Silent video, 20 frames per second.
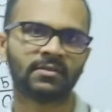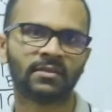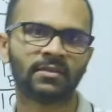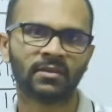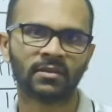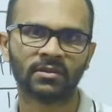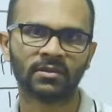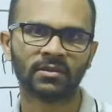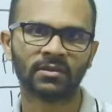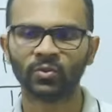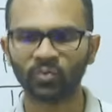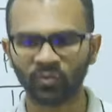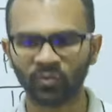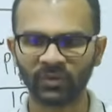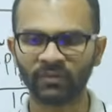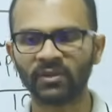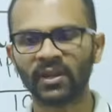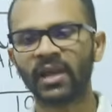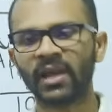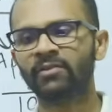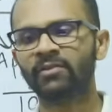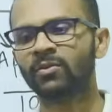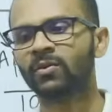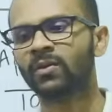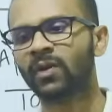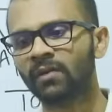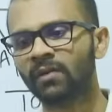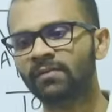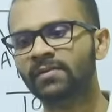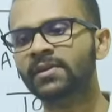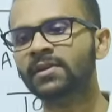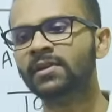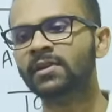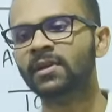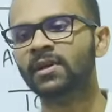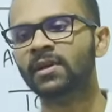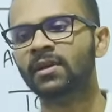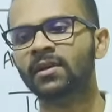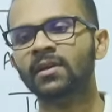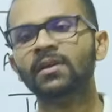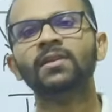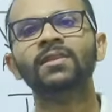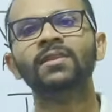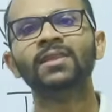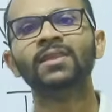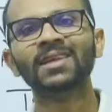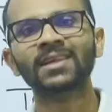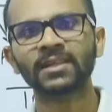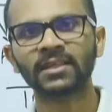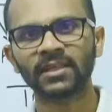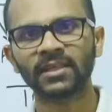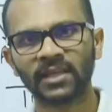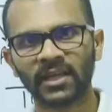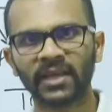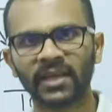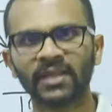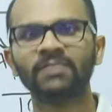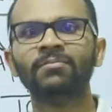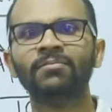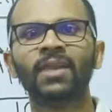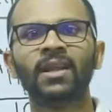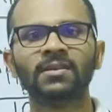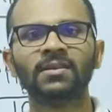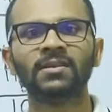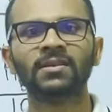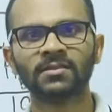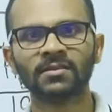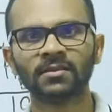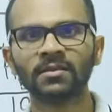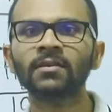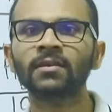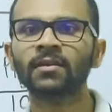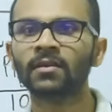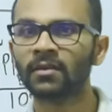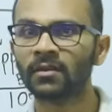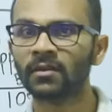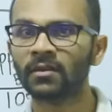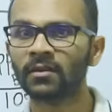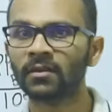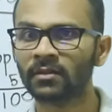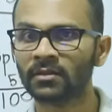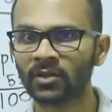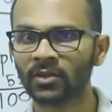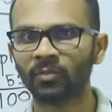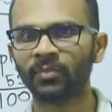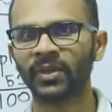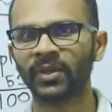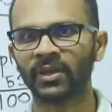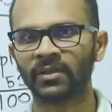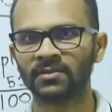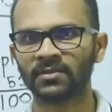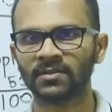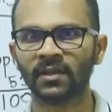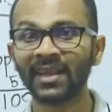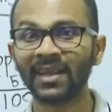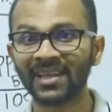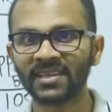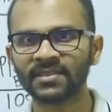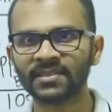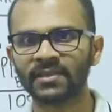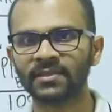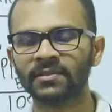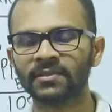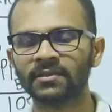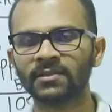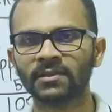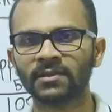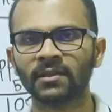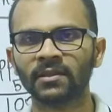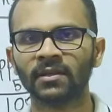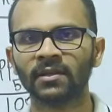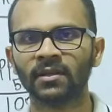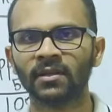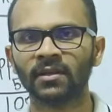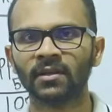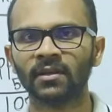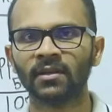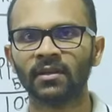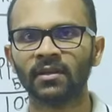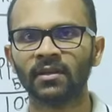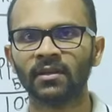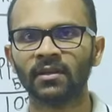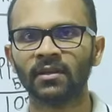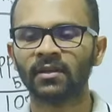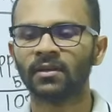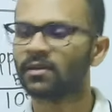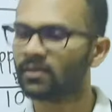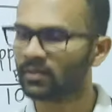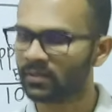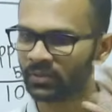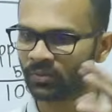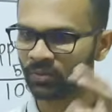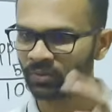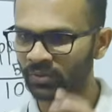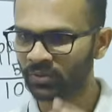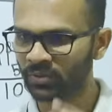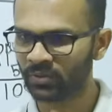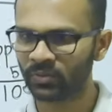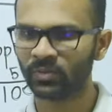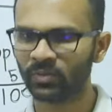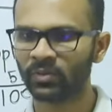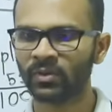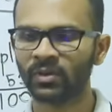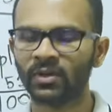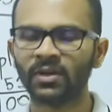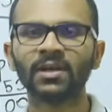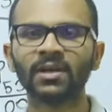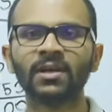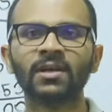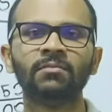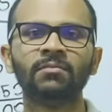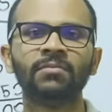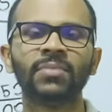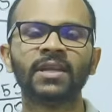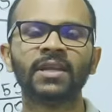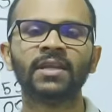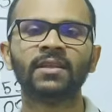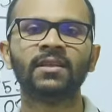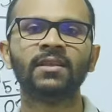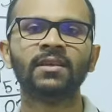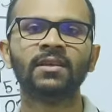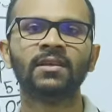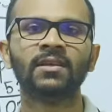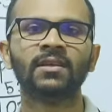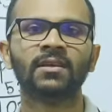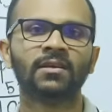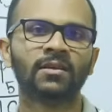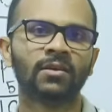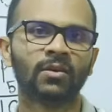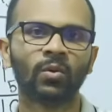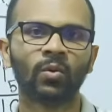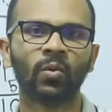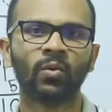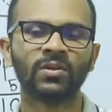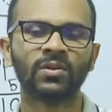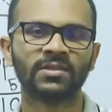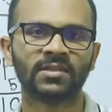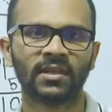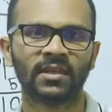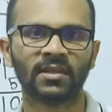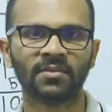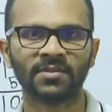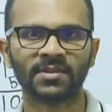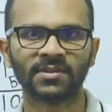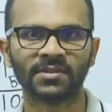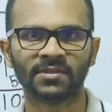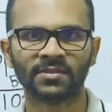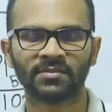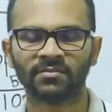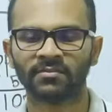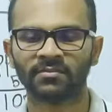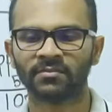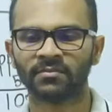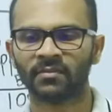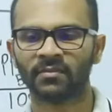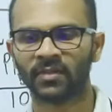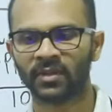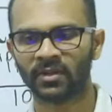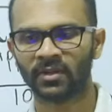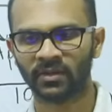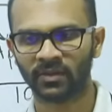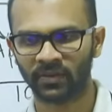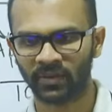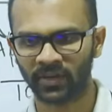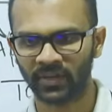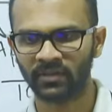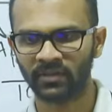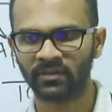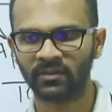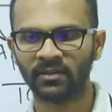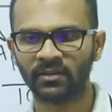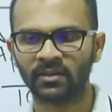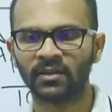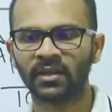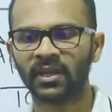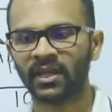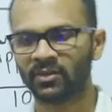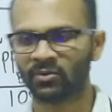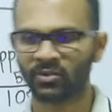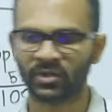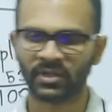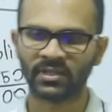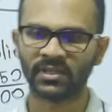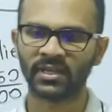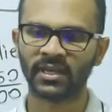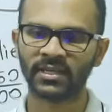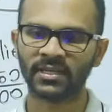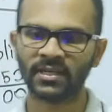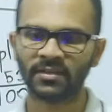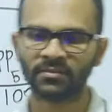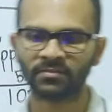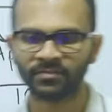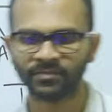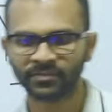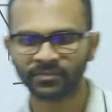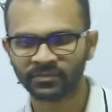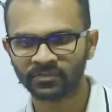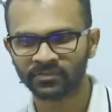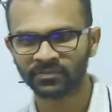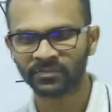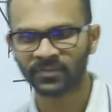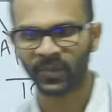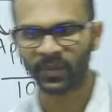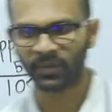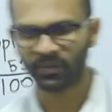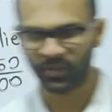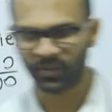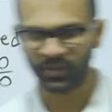So we will have to cover 39 plus topics, lessons in order to complete the whole syllabus, right? Can you get the idea, right?